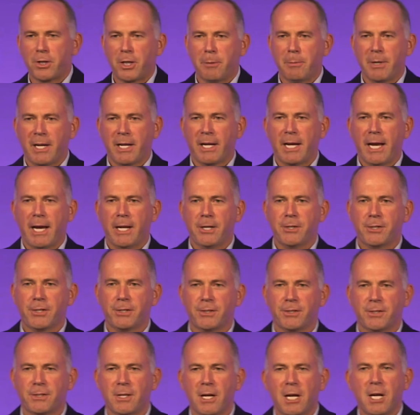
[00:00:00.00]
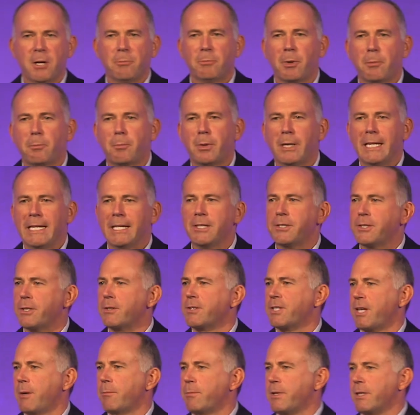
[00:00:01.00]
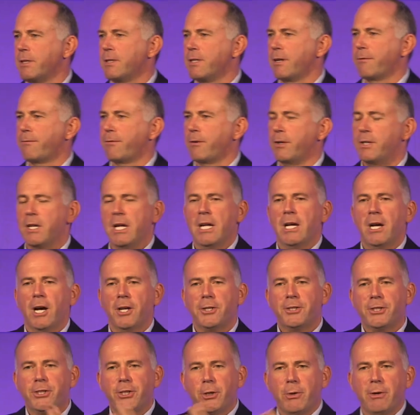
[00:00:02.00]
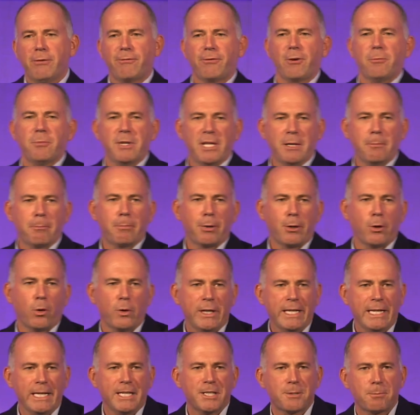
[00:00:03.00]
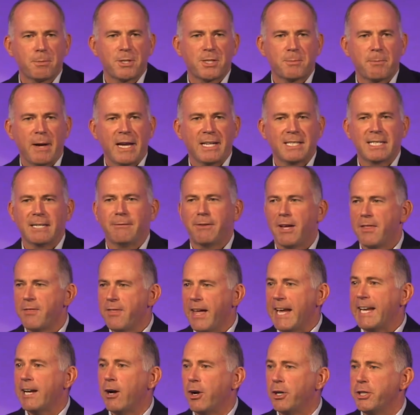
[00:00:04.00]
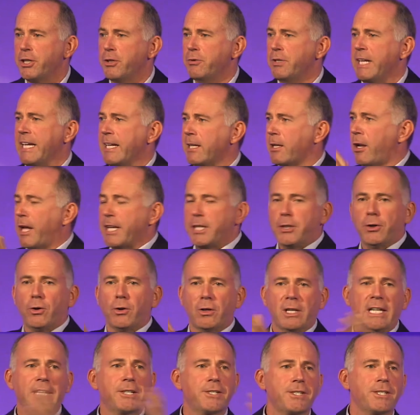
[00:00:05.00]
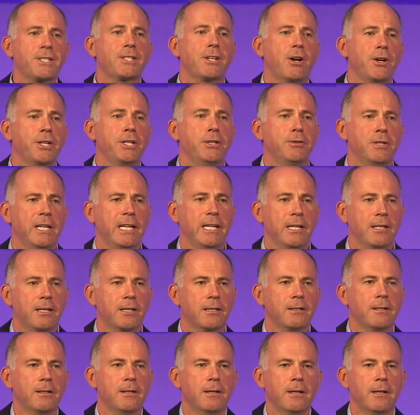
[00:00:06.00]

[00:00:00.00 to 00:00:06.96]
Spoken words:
communications. But please do something different and do it from the employee's perspective. And they are unique, like your lists are unique.